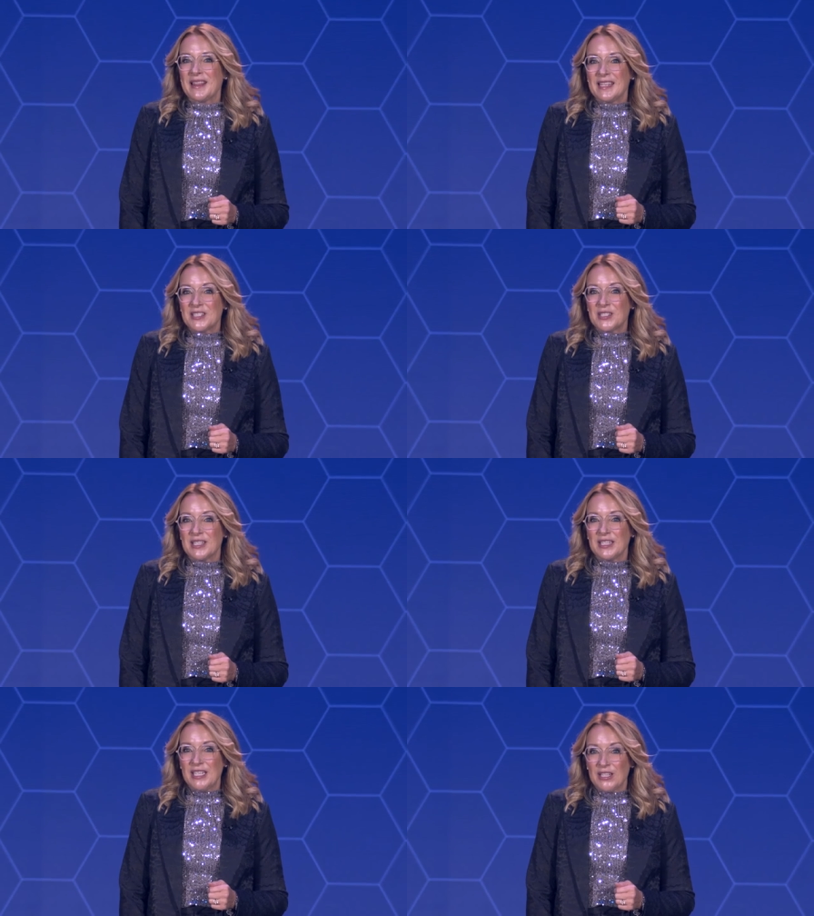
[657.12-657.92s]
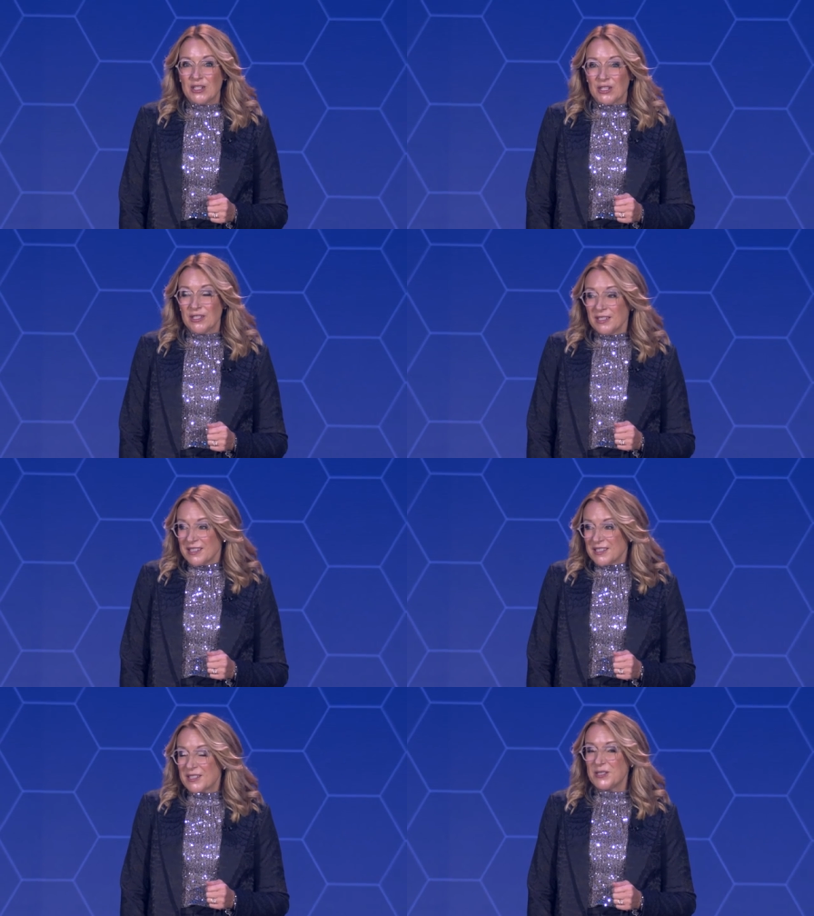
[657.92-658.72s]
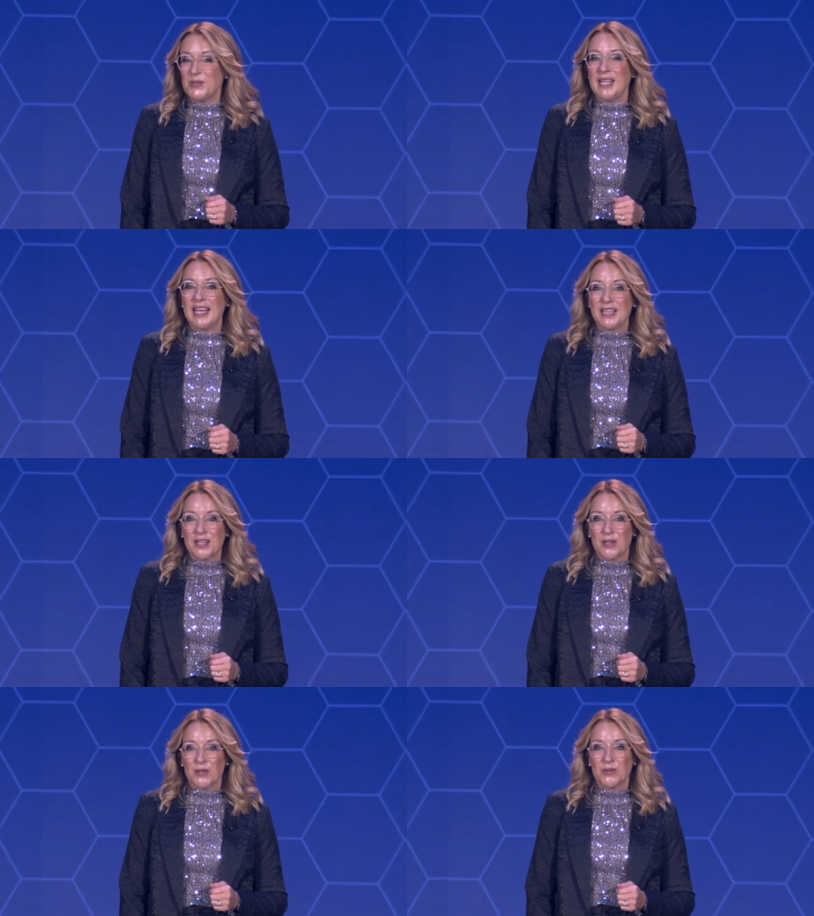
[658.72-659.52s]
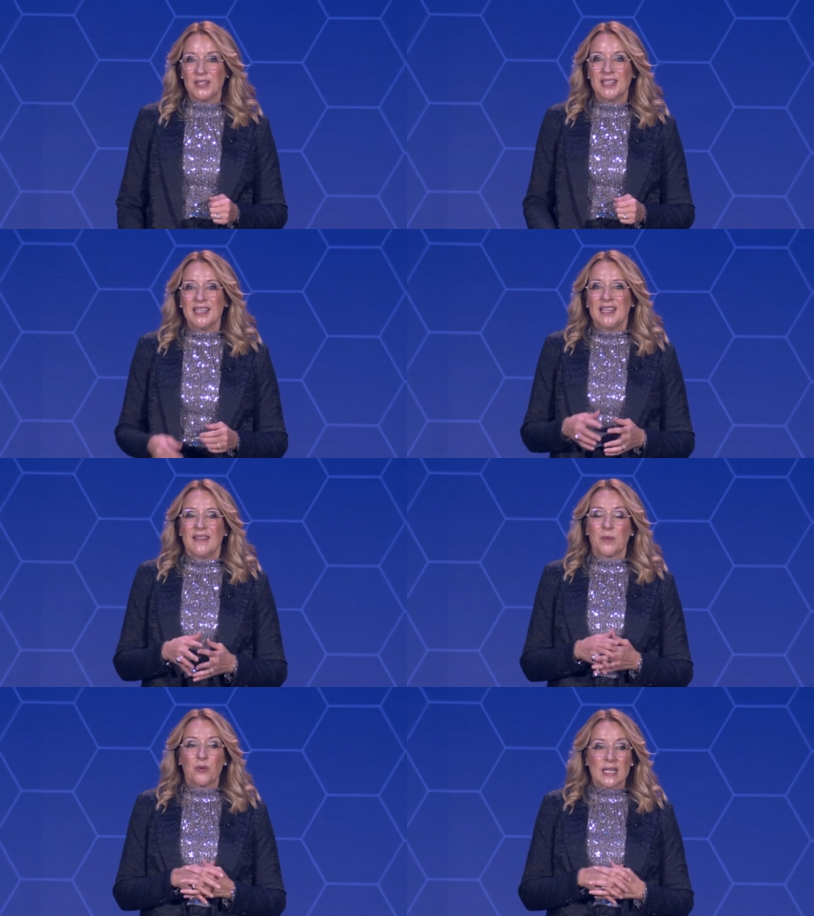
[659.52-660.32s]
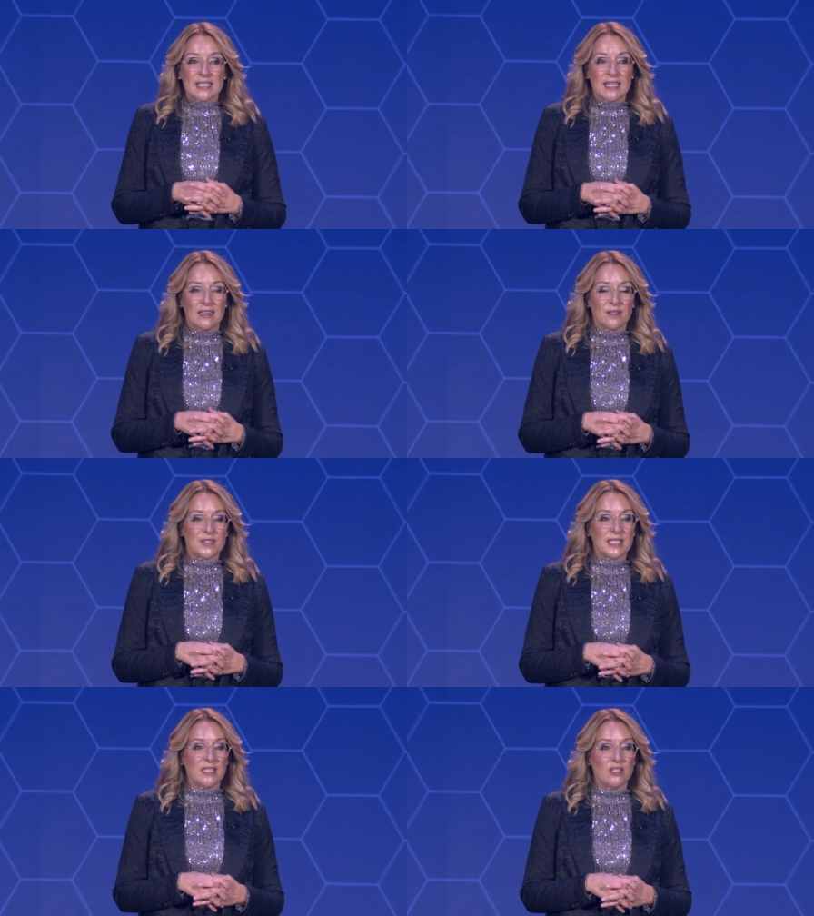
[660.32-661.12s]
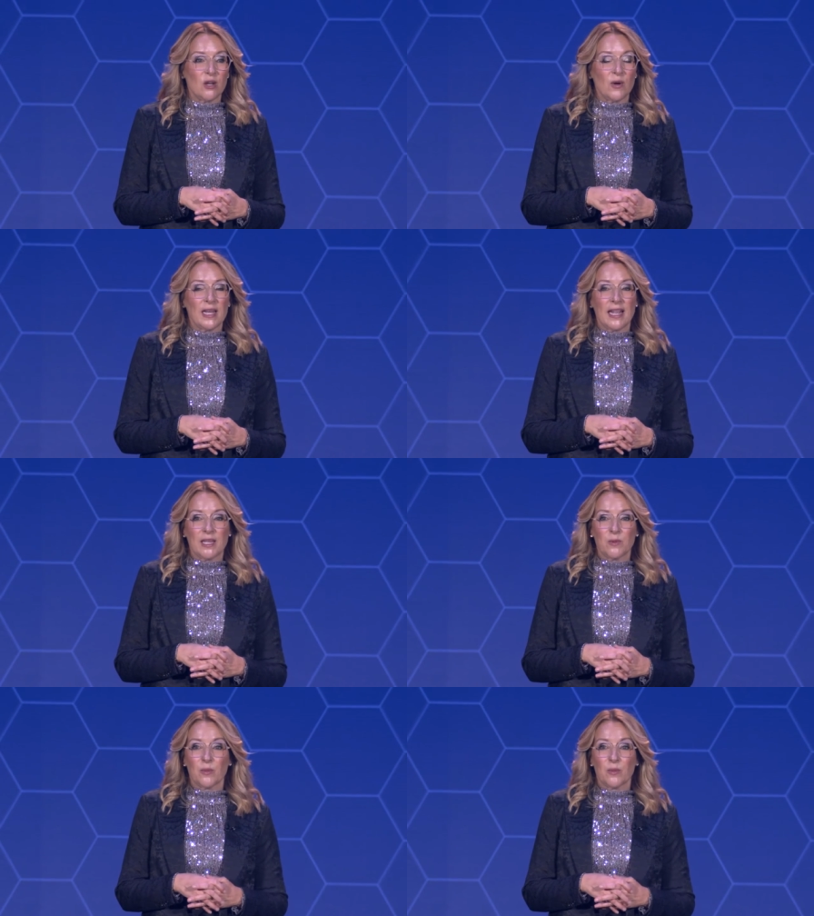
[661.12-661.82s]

this year, Sue Yannicone, the president of C E O and Anywhere